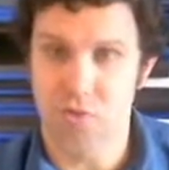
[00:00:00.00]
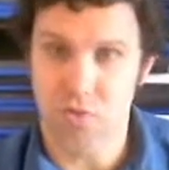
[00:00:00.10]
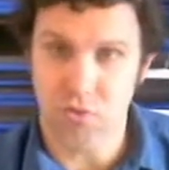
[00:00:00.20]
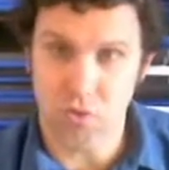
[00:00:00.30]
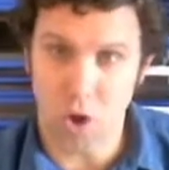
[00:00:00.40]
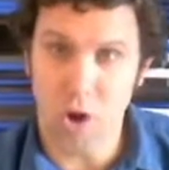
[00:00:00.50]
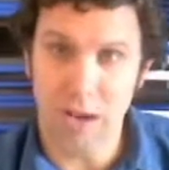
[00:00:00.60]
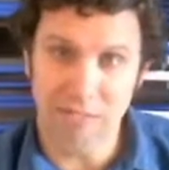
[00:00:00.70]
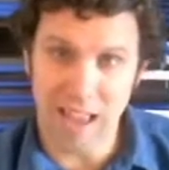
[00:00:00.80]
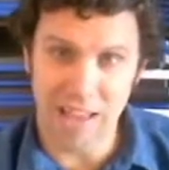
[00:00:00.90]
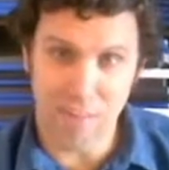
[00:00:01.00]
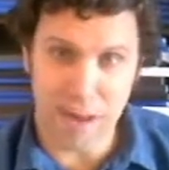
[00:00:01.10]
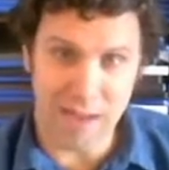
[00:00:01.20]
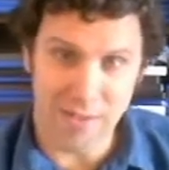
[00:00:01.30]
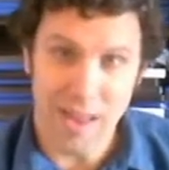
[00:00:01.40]
strongest
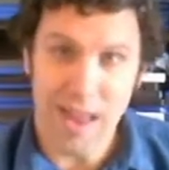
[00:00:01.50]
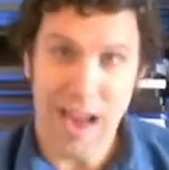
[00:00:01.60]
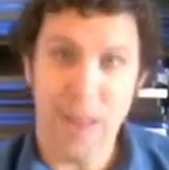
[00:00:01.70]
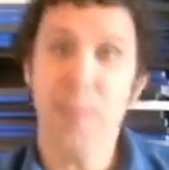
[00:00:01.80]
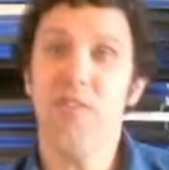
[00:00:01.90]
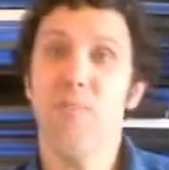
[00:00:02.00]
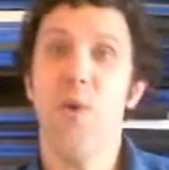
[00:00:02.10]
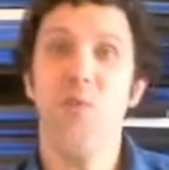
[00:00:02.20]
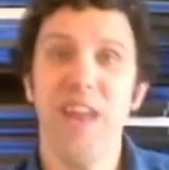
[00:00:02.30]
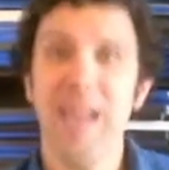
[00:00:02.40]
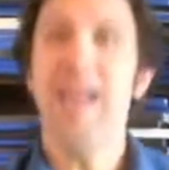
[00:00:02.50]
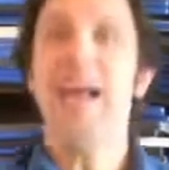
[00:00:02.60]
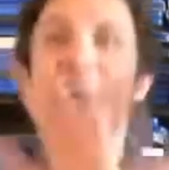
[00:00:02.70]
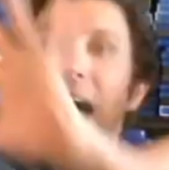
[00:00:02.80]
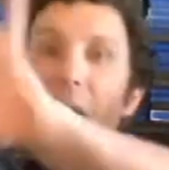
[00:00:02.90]
aspects, and this movie
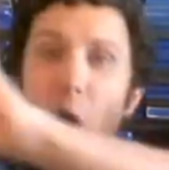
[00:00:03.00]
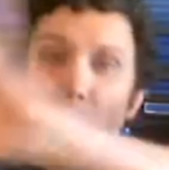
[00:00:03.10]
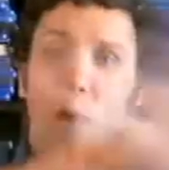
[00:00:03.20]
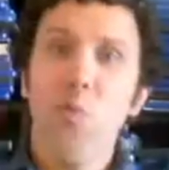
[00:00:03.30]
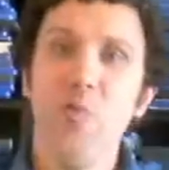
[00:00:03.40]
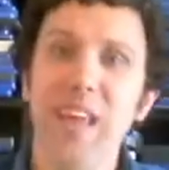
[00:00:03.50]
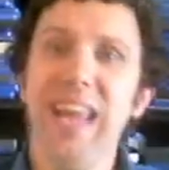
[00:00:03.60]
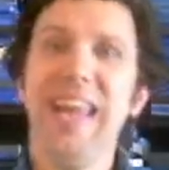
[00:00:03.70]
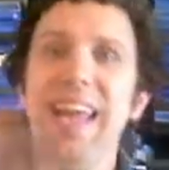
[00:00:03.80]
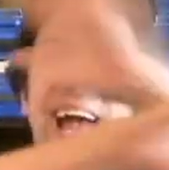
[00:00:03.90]
only